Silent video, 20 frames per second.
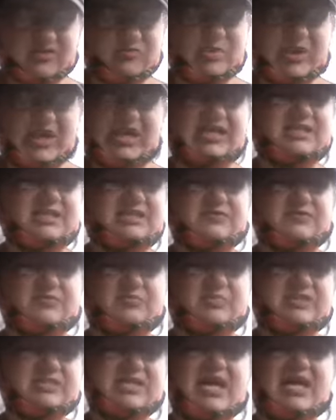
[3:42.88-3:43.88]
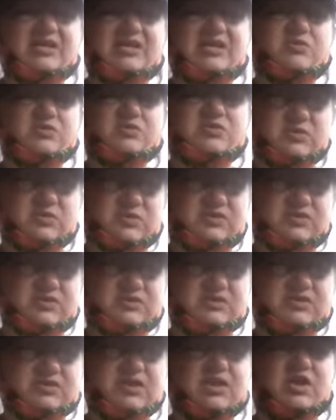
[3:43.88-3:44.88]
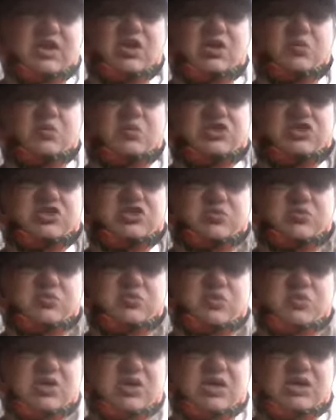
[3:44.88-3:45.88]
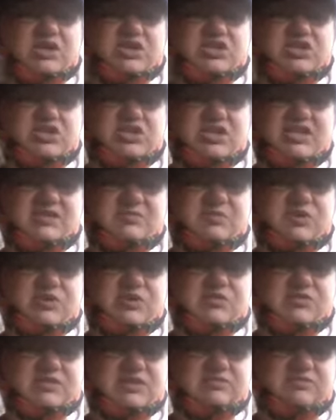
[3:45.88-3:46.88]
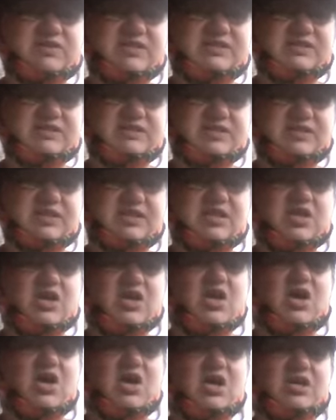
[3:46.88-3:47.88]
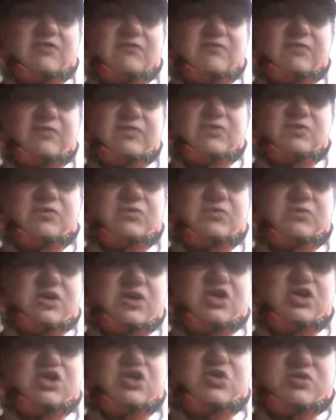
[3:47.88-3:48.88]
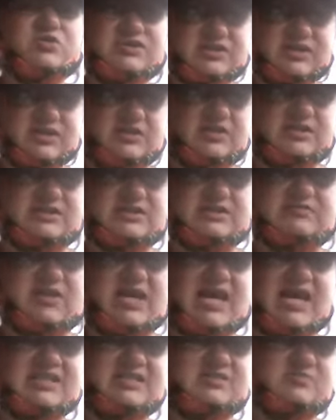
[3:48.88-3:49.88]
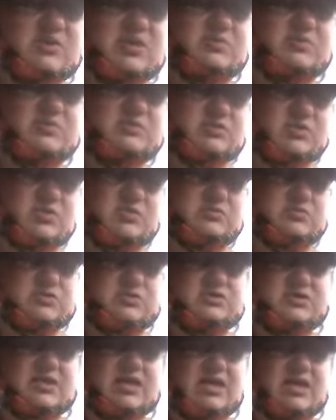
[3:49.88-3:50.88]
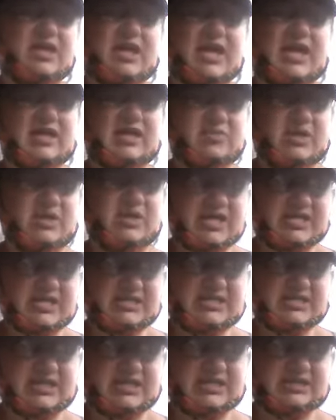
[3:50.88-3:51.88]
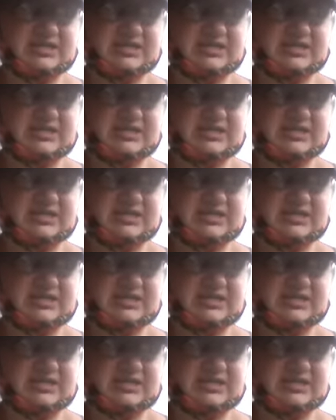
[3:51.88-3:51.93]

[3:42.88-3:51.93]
paints from botanical sources, which she has been using recently on a new series of cast paper sculptures and paintings.